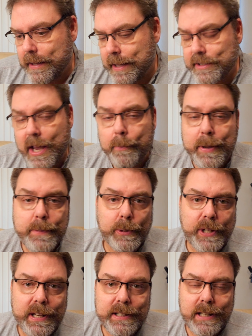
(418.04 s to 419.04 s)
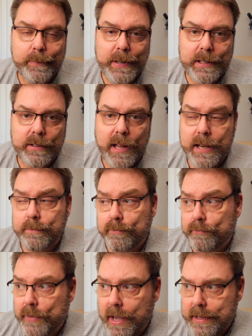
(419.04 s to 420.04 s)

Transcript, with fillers: That's how people can end up in, in